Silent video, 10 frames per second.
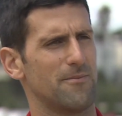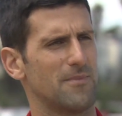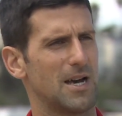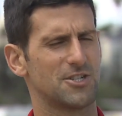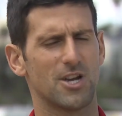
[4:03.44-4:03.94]

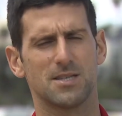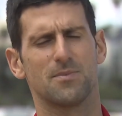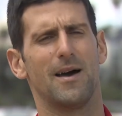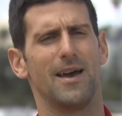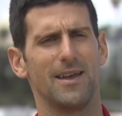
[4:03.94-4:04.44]

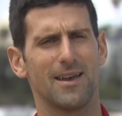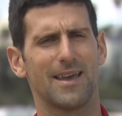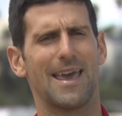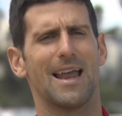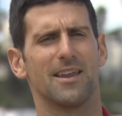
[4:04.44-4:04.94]
adjust my
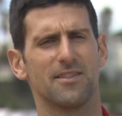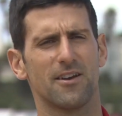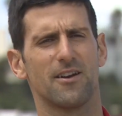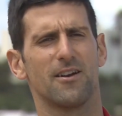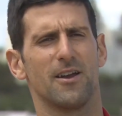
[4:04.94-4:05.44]

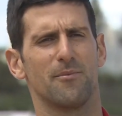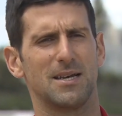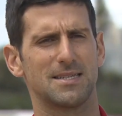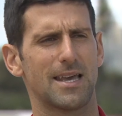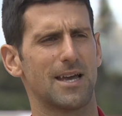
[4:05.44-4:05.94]
calendar and
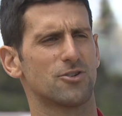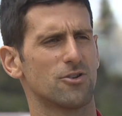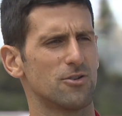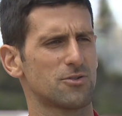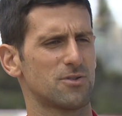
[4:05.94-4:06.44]
my
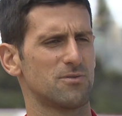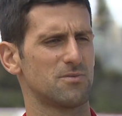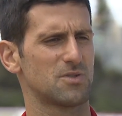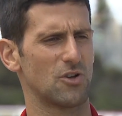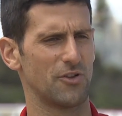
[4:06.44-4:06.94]
schedule
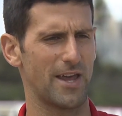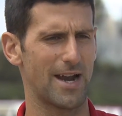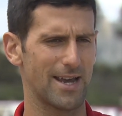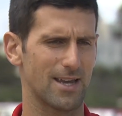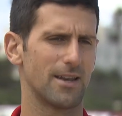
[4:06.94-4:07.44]
so that
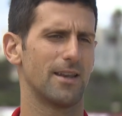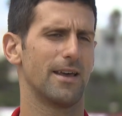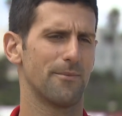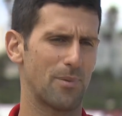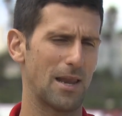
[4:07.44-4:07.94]
I could
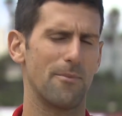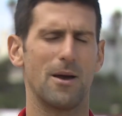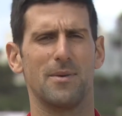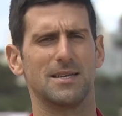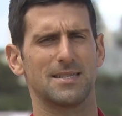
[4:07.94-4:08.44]
play
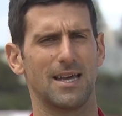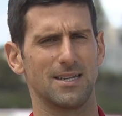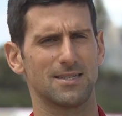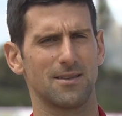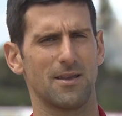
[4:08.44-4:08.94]
my best
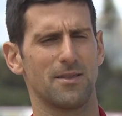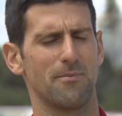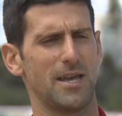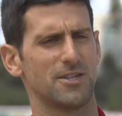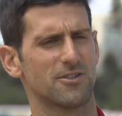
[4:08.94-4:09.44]
tennis at
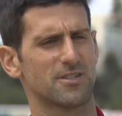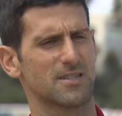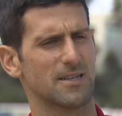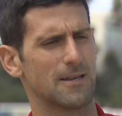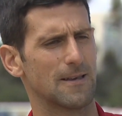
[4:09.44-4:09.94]

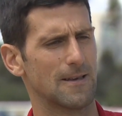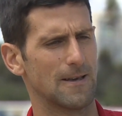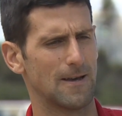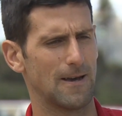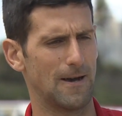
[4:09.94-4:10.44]
majors.
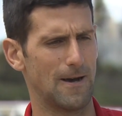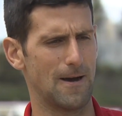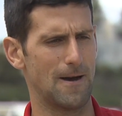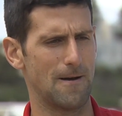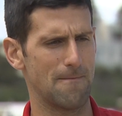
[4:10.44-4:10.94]

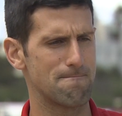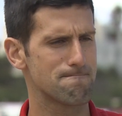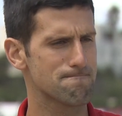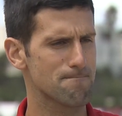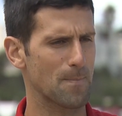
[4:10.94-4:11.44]
I
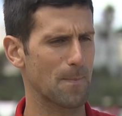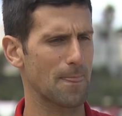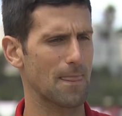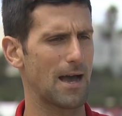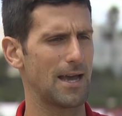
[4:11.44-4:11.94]

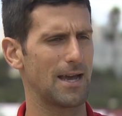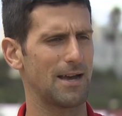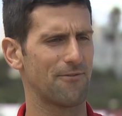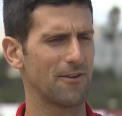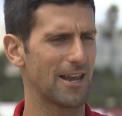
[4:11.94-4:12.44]

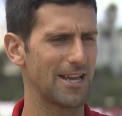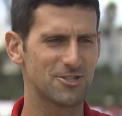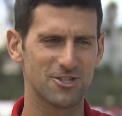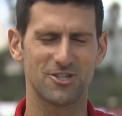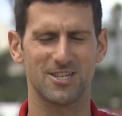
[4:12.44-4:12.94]
feel
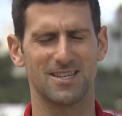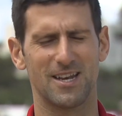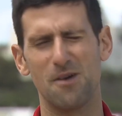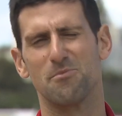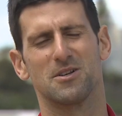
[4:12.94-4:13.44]
age is just a
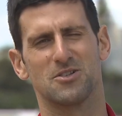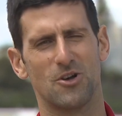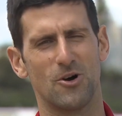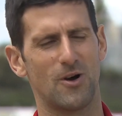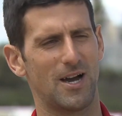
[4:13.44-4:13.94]
number,
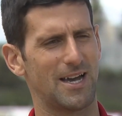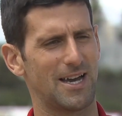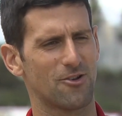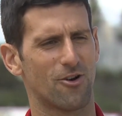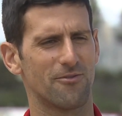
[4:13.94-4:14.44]
so
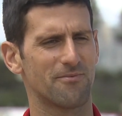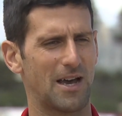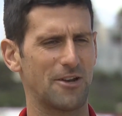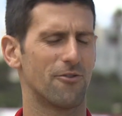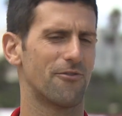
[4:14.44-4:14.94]
I
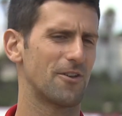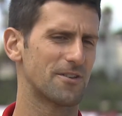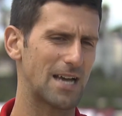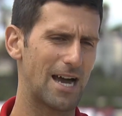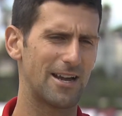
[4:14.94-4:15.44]
don't
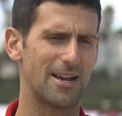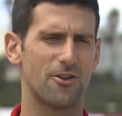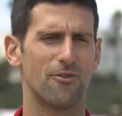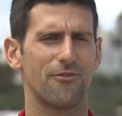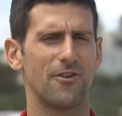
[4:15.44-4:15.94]
feel tired. I
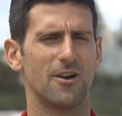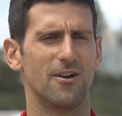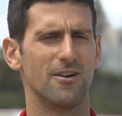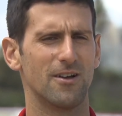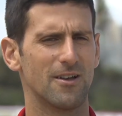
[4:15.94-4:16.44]
don't feel